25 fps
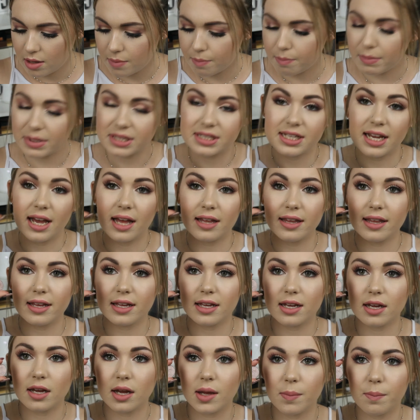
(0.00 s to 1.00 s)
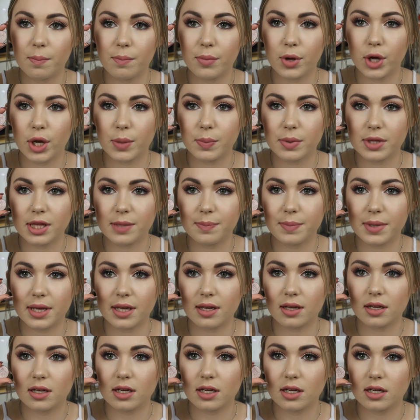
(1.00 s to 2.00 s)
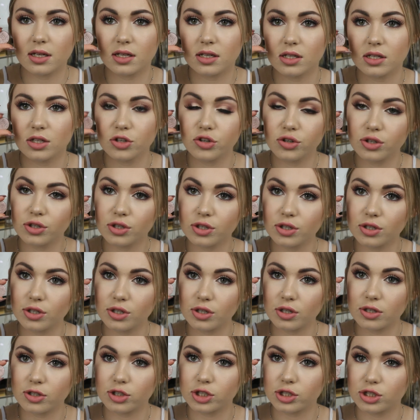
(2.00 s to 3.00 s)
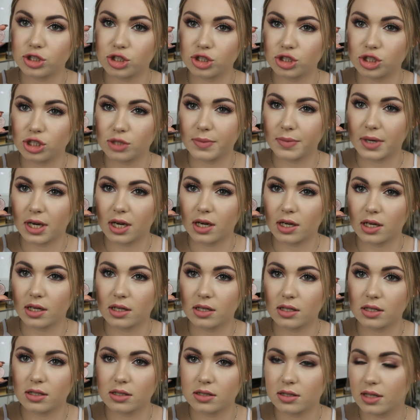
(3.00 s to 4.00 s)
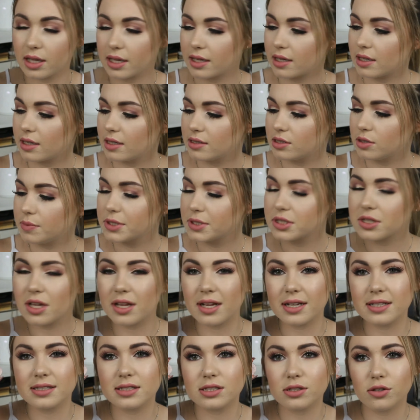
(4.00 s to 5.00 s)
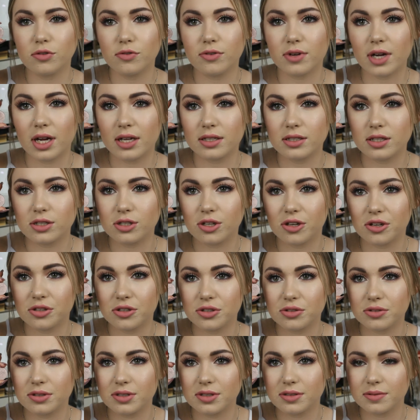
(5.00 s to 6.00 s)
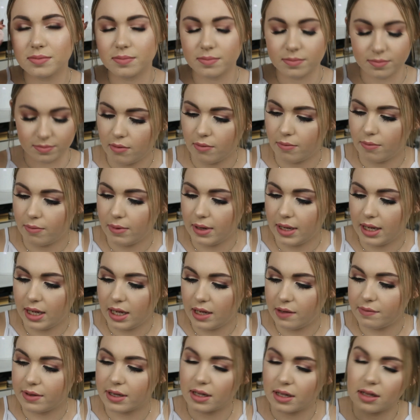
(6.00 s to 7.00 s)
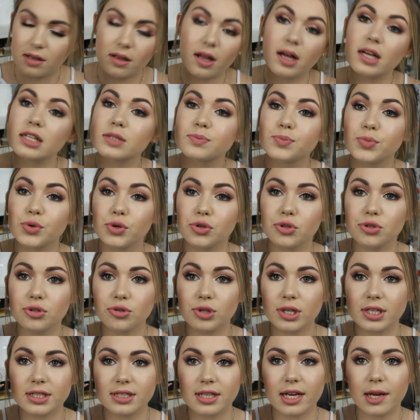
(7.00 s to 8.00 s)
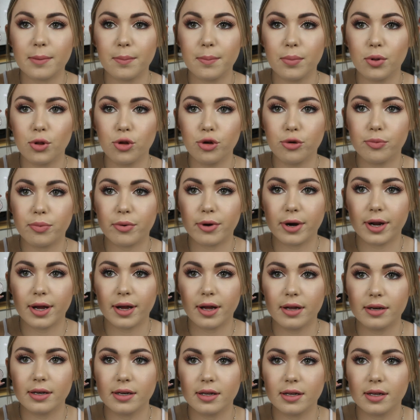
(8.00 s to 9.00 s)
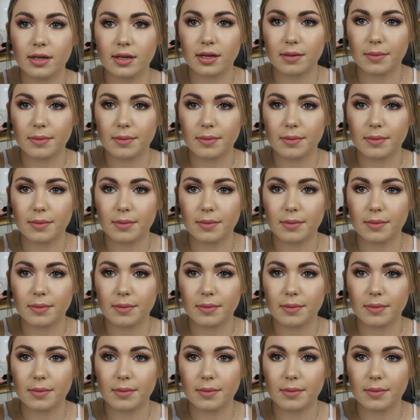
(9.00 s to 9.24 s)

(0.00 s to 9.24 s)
metallic purpley pink shimmer, like it's almost got like a silver undertone to it. We have Glass Bull is like a blue brown